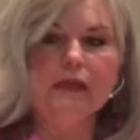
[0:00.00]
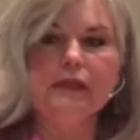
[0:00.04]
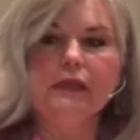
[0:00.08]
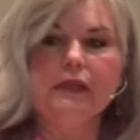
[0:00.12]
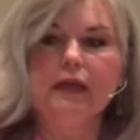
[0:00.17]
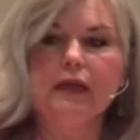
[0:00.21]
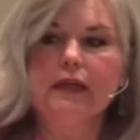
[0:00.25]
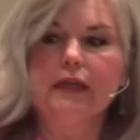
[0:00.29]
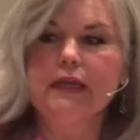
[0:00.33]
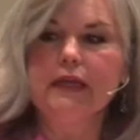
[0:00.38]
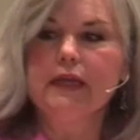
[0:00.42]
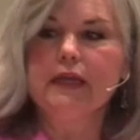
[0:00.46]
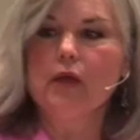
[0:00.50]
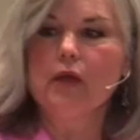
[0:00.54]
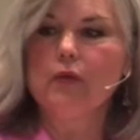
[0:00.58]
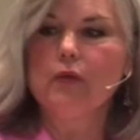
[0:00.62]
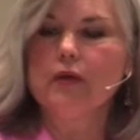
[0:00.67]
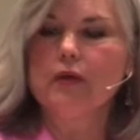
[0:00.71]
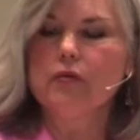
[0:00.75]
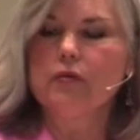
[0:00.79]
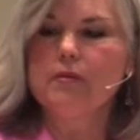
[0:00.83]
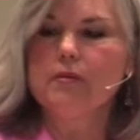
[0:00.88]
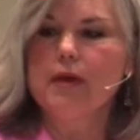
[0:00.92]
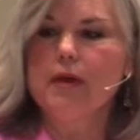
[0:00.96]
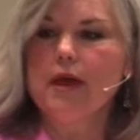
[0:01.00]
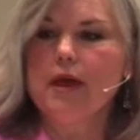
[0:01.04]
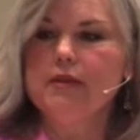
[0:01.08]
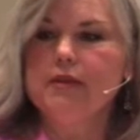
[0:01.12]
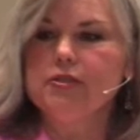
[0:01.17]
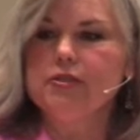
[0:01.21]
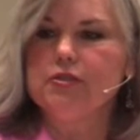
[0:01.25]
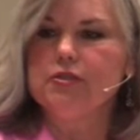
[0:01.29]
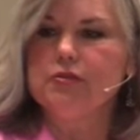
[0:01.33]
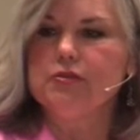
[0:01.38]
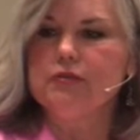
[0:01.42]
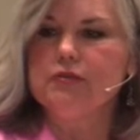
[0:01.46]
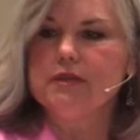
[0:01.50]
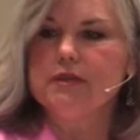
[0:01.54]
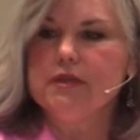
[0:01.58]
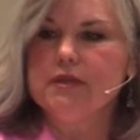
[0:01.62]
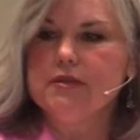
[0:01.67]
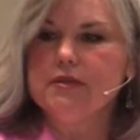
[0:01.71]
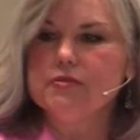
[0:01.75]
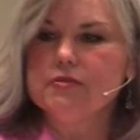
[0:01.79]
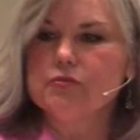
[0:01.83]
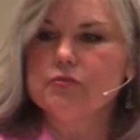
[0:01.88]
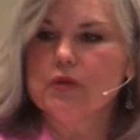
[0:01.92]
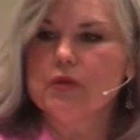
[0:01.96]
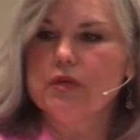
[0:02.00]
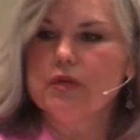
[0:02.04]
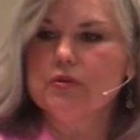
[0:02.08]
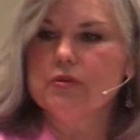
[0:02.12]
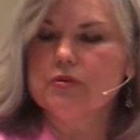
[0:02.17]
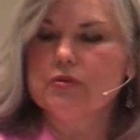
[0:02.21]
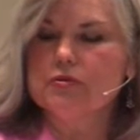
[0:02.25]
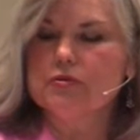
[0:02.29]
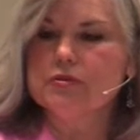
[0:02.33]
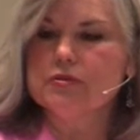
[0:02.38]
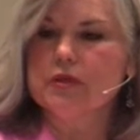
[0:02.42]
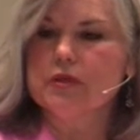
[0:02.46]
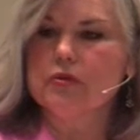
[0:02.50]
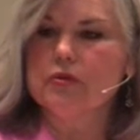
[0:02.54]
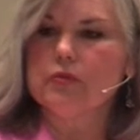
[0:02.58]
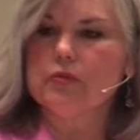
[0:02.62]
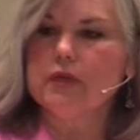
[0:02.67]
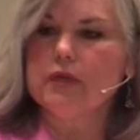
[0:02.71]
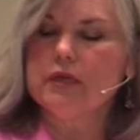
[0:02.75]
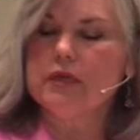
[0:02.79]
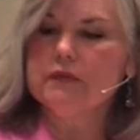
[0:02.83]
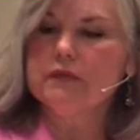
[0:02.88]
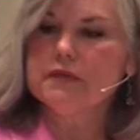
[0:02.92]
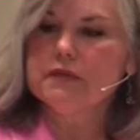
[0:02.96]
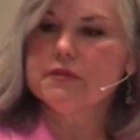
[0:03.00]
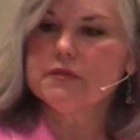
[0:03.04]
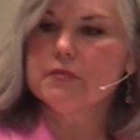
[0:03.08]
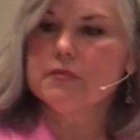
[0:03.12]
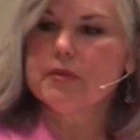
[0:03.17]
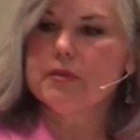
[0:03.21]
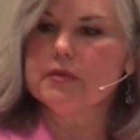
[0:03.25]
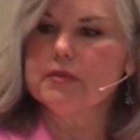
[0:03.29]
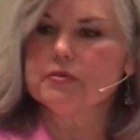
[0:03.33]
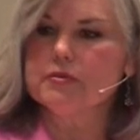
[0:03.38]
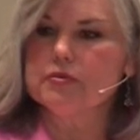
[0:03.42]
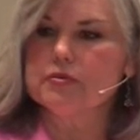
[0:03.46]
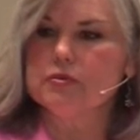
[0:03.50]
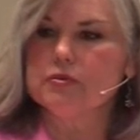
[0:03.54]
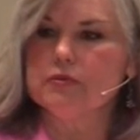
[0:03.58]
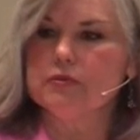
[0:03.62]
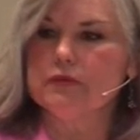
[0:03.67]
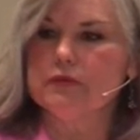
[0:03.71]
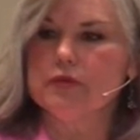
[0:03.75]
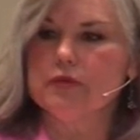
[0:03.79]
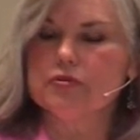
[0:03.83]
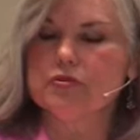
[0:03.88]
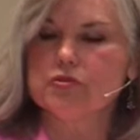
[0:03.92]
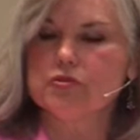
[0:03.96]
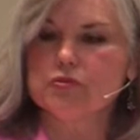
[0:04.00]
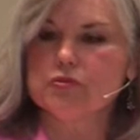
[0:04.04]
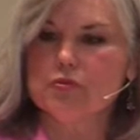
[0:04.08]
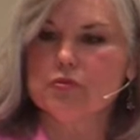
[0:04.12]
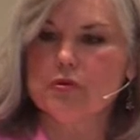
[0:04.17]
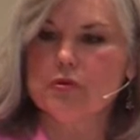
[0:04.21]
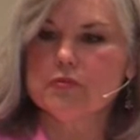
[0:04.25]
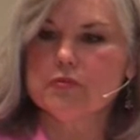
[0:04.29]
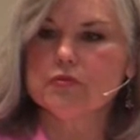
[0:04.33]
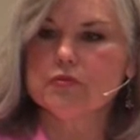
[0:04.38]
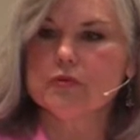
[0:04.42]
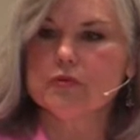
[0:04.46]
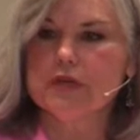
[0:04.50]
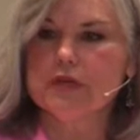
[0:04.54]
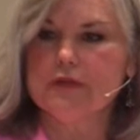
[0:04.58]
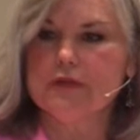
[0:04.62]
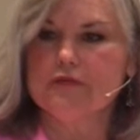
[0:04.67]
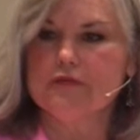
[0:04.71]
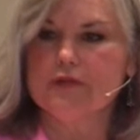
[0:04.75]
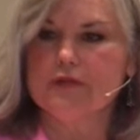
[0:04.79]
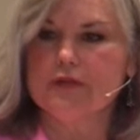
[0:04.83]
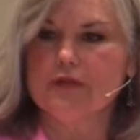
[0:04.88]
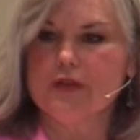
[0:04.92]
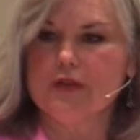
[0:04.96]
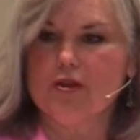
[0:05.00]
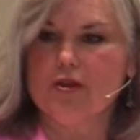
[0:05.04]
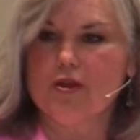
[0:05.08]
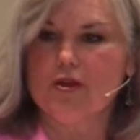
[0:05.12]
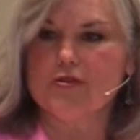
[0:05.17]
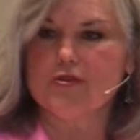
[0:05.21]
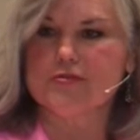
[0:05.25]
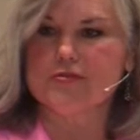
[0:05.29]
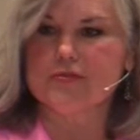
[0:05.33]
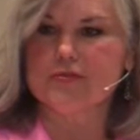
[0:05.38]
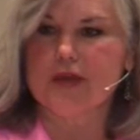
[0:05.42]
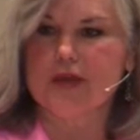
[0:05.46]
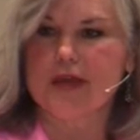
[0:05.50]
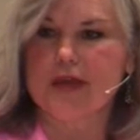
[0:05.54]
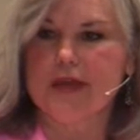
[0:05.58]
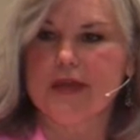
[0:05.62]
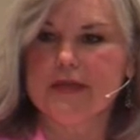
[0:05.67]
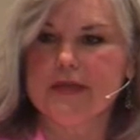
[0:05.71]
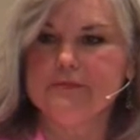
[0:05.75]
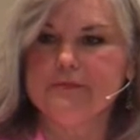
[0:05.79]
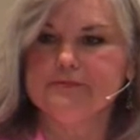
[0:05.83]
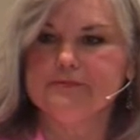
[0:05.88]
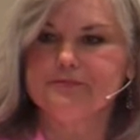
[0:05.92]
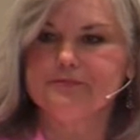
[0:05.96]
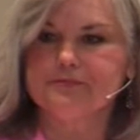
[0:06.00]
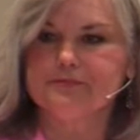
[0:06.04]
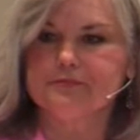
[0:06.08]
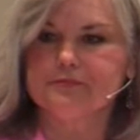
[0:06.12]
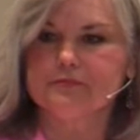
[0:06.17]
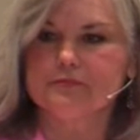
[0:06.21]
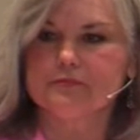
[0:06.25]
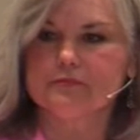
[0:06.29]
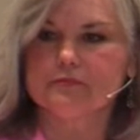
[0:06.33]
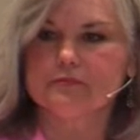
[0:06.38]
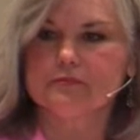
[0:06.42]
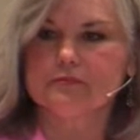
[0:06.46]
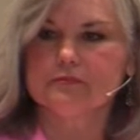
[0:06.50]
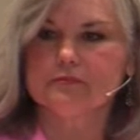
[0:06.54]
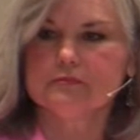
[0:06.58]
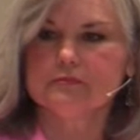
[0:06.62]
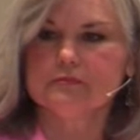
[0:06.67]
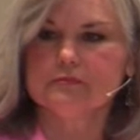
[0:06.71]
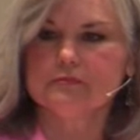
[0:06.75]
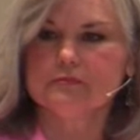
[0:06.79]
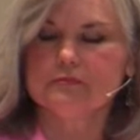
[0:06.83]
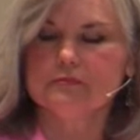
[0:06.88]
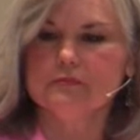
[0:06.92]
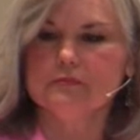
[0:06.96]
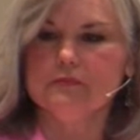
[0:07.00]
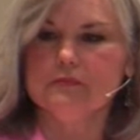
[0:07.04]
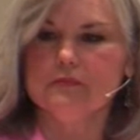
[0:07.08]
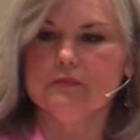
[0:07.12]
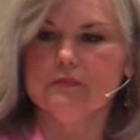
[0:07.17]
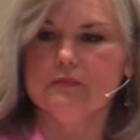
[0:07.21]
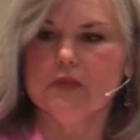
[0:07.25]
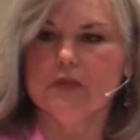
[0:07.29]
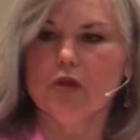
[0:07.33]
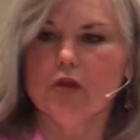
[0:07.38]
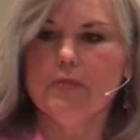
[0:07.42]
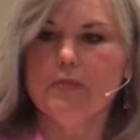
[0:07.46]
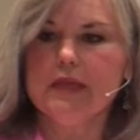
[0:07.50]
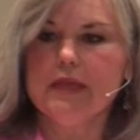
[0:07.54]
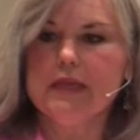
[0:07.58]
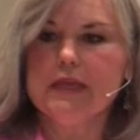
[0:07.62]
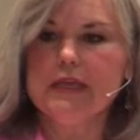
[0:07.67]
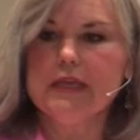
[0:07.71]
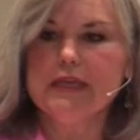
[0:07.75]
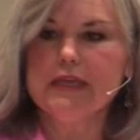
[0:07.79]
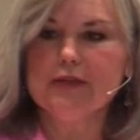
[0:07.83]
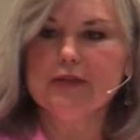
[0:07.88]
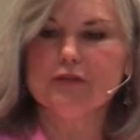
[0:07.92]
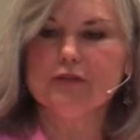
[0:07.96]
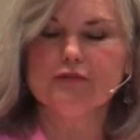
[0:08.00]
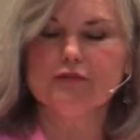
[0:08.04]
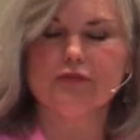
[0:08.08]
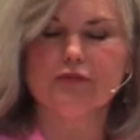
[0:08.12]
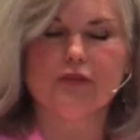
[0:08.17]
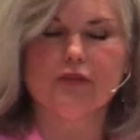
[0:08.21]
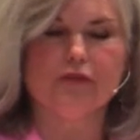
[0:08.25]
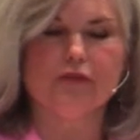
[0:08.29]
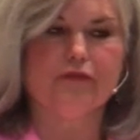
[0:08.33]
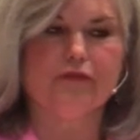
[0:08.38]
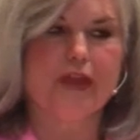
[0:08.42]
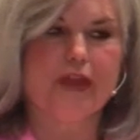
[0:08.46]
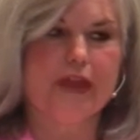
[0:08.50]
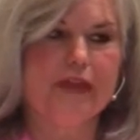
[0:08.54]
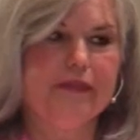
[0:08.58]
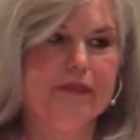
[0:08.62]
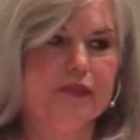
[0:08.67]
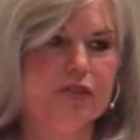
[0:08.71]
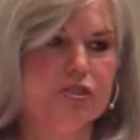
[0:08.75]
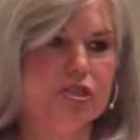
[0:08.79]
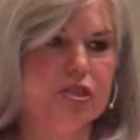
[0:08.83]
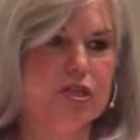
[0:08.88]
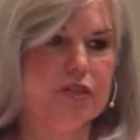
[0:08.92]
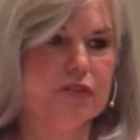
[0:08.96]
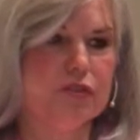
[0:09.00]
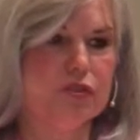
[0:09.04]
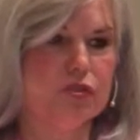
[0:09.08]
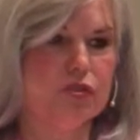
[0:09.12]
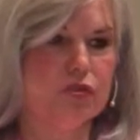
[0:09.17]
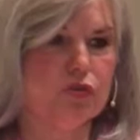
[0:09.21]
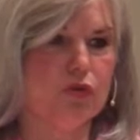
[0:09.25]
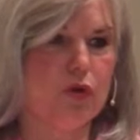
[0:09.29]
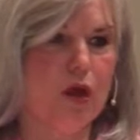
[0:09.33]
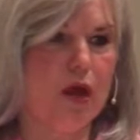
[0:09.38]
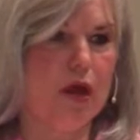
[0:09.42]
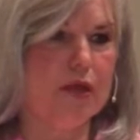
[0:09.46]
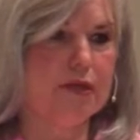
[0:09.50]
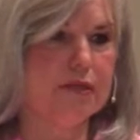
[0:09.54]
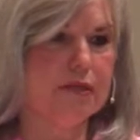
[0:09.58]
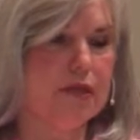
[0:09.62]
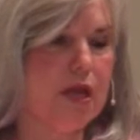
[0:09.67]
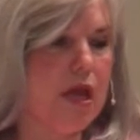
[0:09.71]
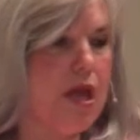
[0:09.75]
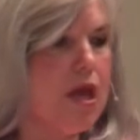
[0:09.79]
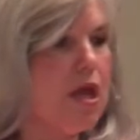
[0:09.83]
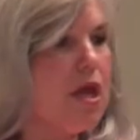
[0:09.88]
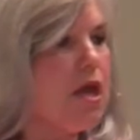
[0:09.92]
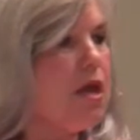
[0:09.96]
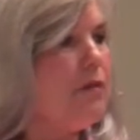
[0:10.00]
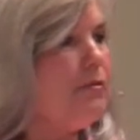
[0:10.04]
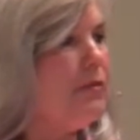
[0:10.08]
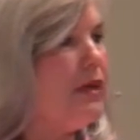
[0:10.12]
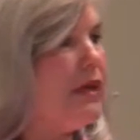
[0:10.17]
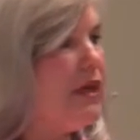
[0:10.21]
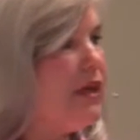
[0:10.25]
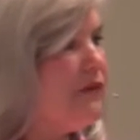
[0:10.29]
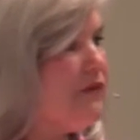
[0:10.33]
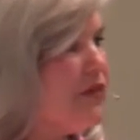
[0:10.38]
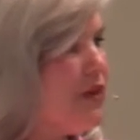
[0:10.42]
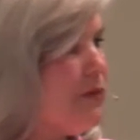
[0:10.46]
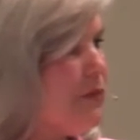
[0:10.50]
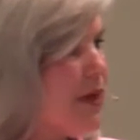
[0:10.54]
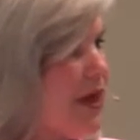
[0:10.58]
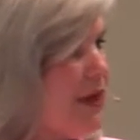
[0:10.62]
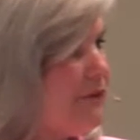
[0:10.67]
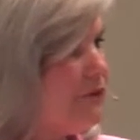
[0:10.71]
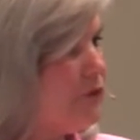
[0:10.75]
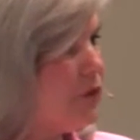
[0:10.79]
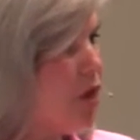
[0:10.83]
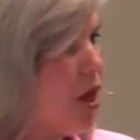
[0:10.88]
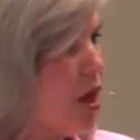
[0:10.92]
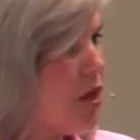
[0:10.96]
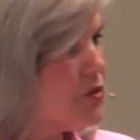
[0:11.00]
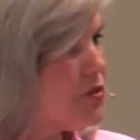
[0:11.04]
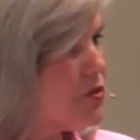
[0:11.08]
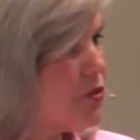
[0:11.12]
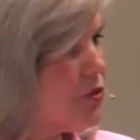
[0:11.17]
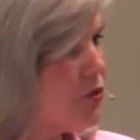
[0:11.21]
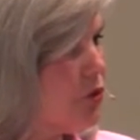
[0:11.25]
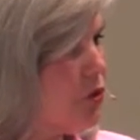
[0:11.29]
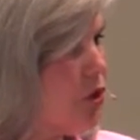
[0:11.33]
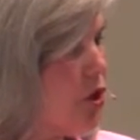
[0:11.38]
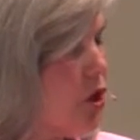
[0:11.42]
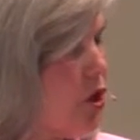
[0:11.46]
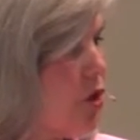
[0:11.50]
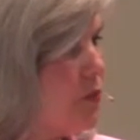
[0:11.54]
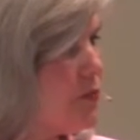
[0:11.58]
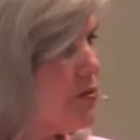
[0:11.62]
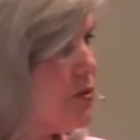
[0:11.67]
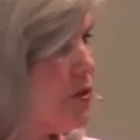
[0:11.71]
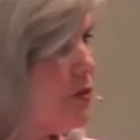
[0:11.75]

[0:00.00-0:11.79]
Now, again, I want to remind you these readers that are reading this epistle, their storms were different than ours, okay? They're being killed for their faith in Jesus Christ. Many of them have lost their homes.